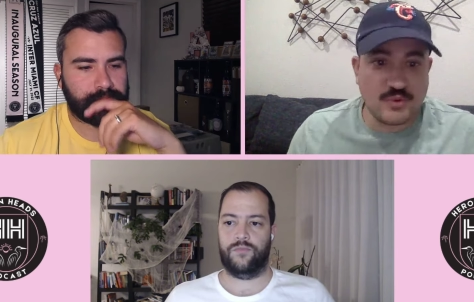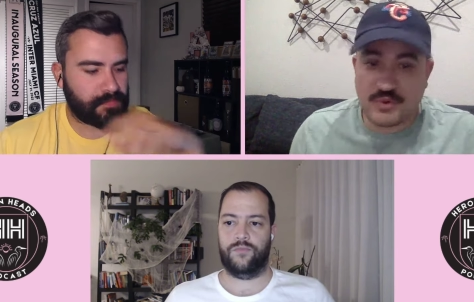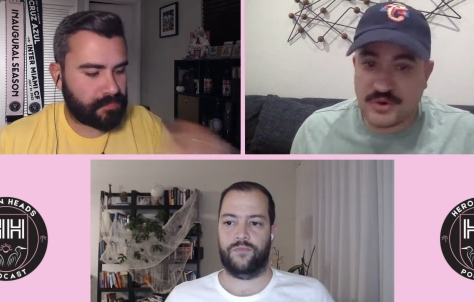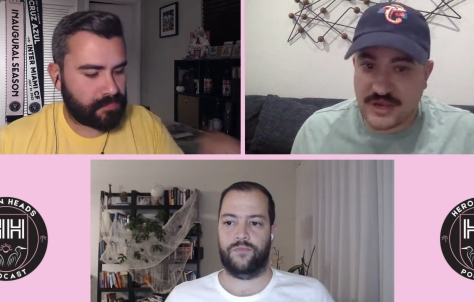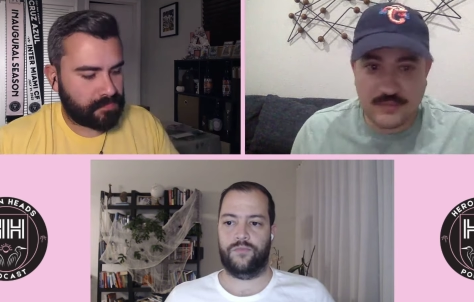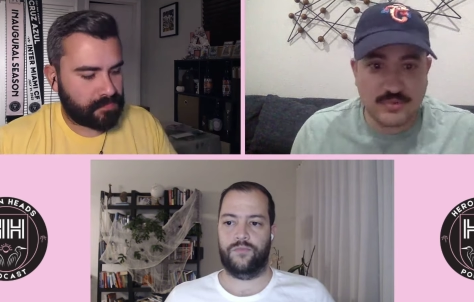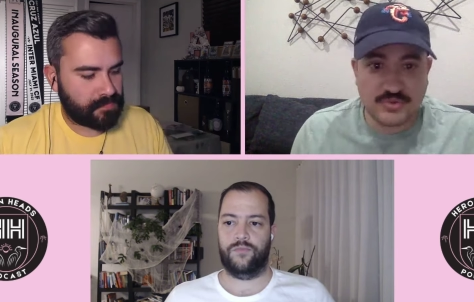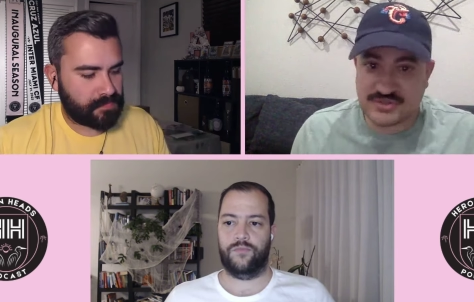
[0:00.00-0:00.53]
Speaker 1: we
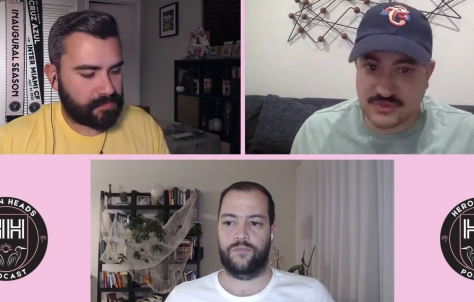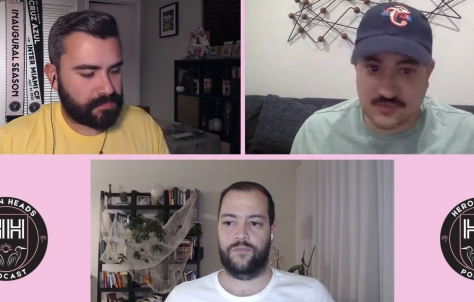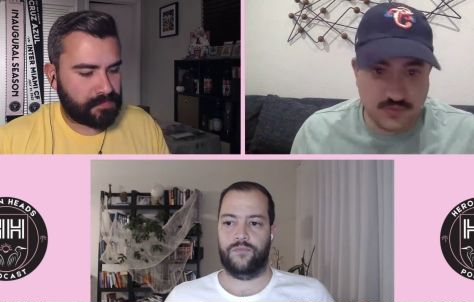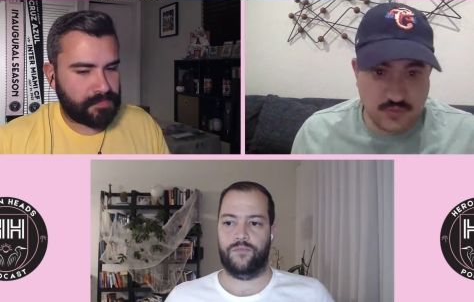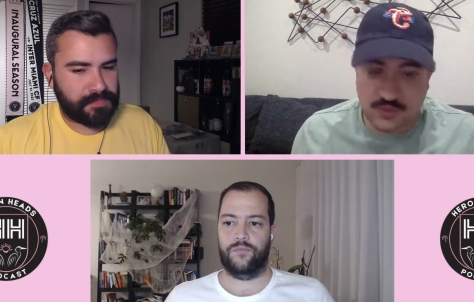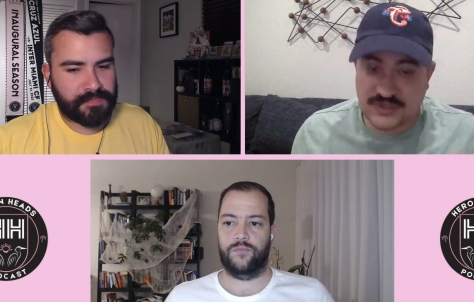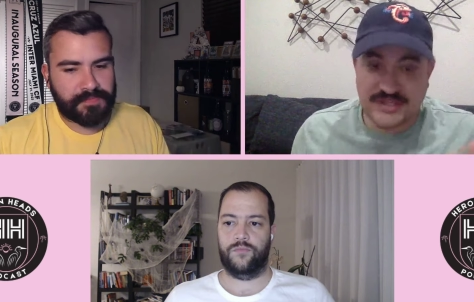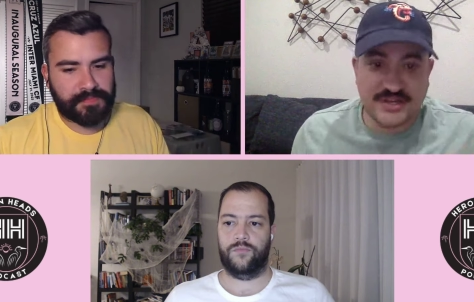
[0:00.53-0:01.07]
were able
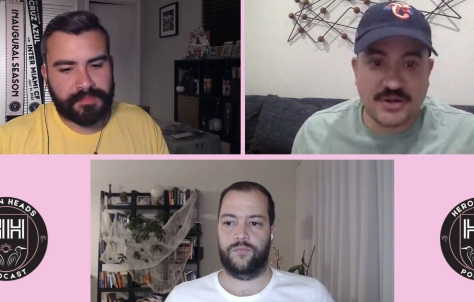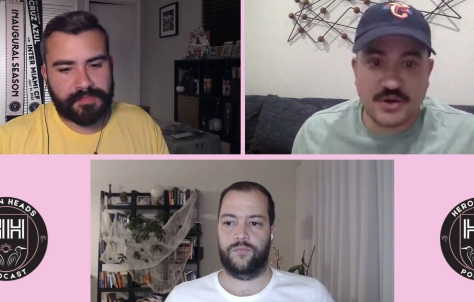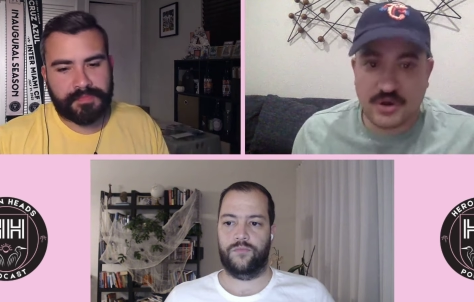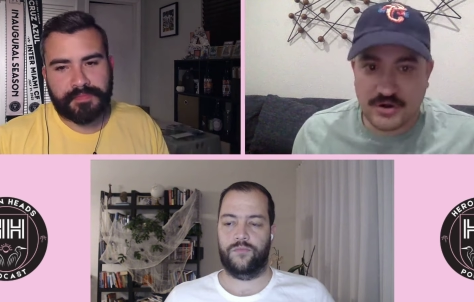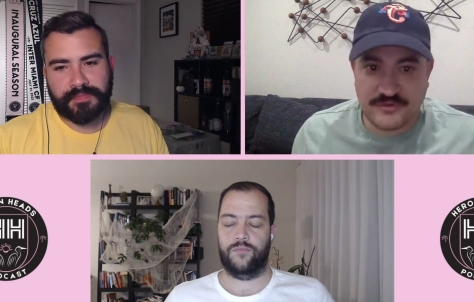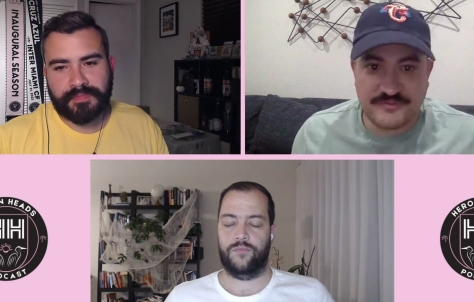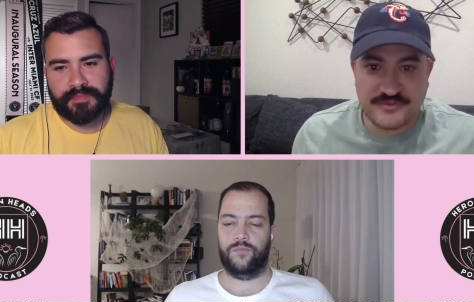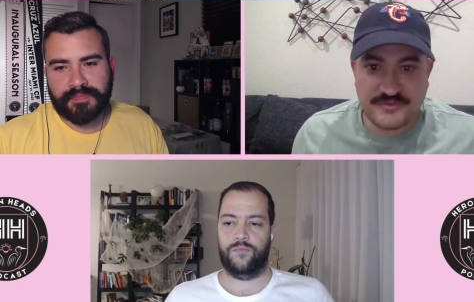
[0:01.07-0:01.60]
to really
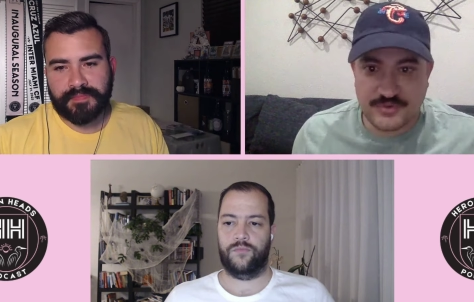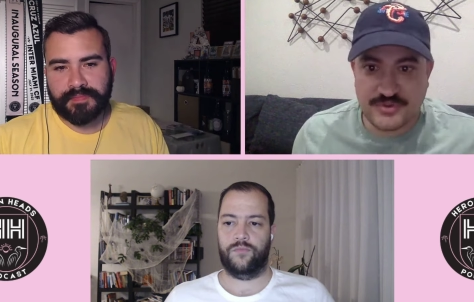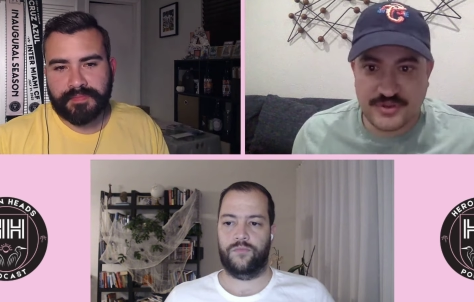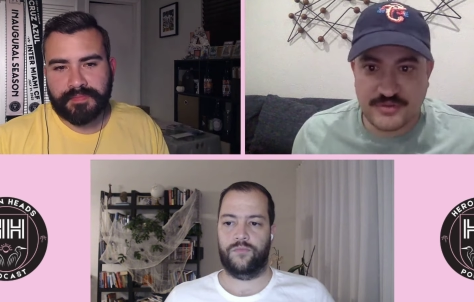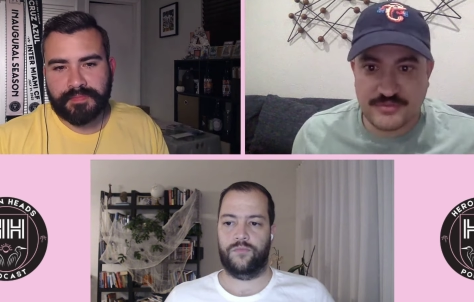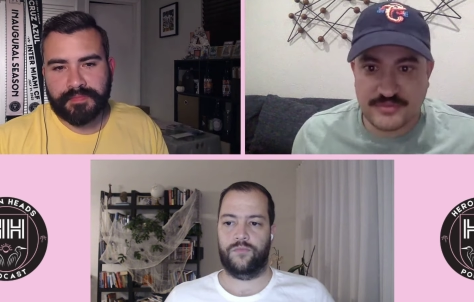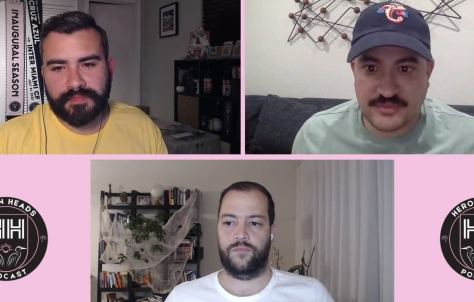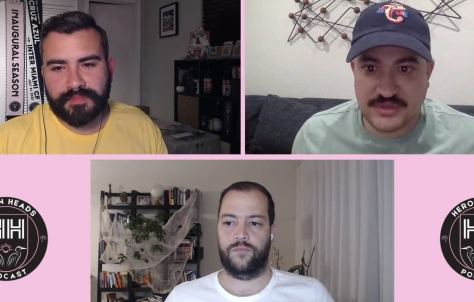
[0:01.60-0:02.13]
carve through
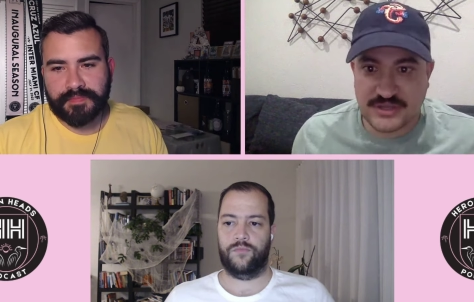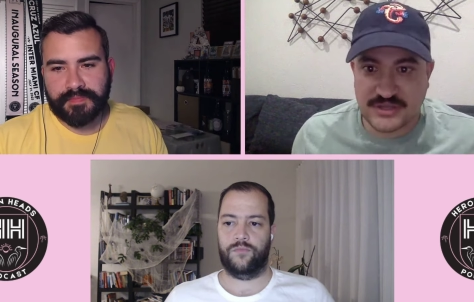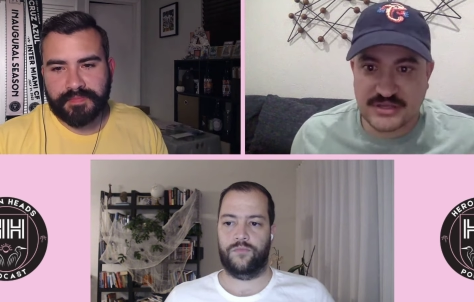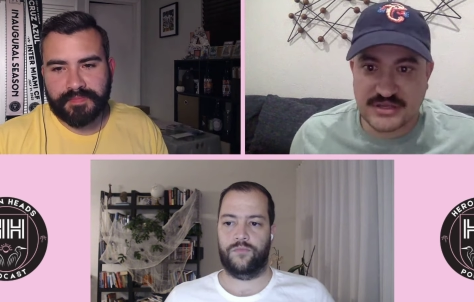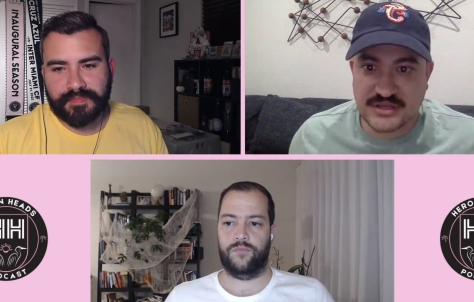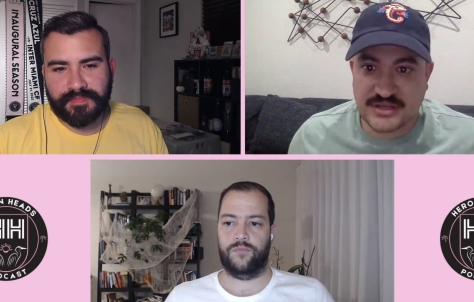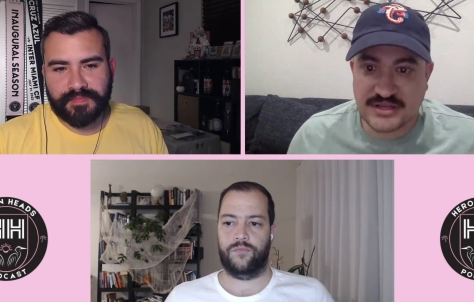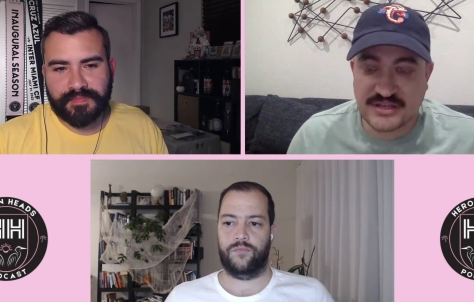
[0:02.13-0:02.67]
them
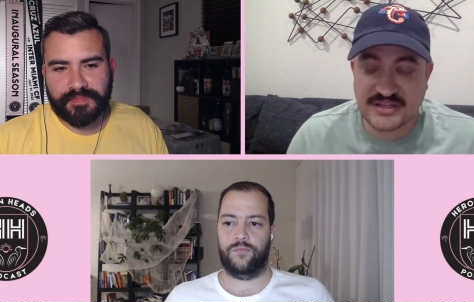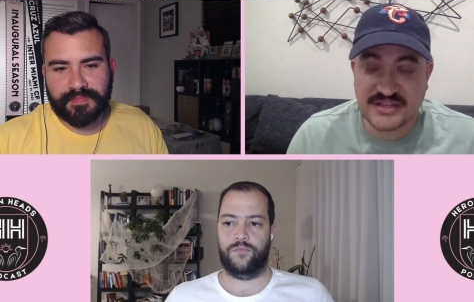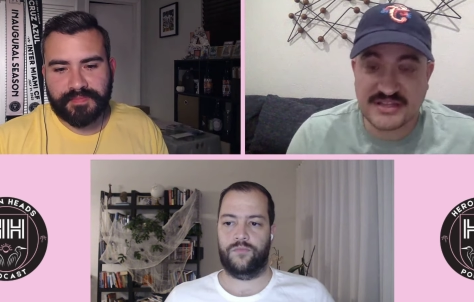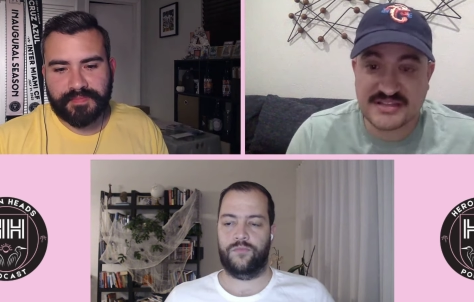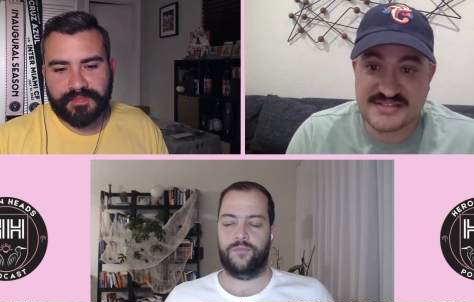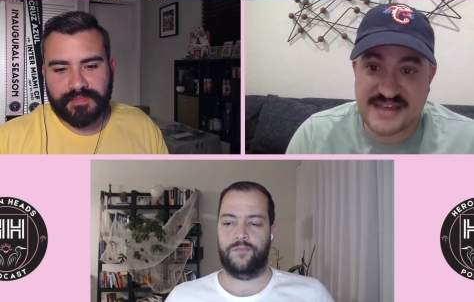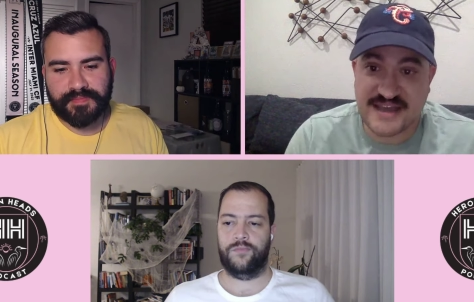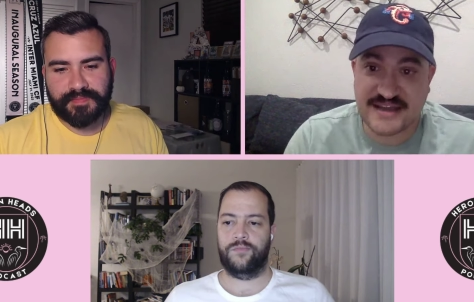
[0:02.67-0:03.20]
in in the
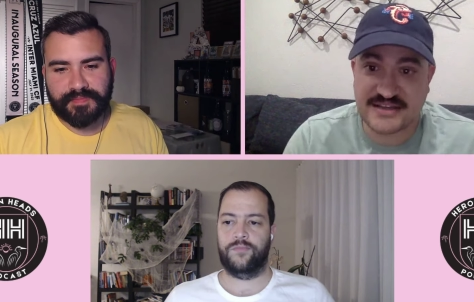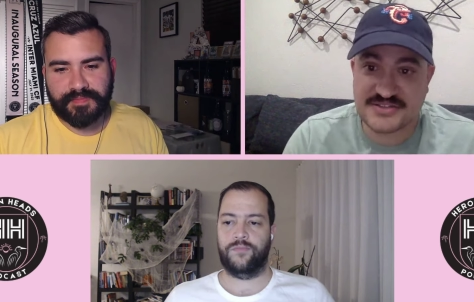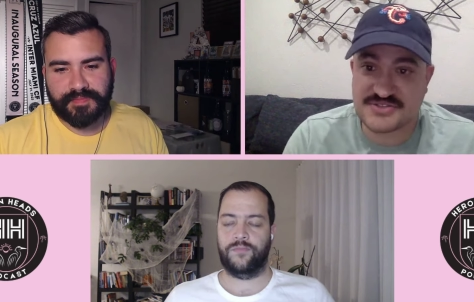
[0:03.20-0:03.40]
attack.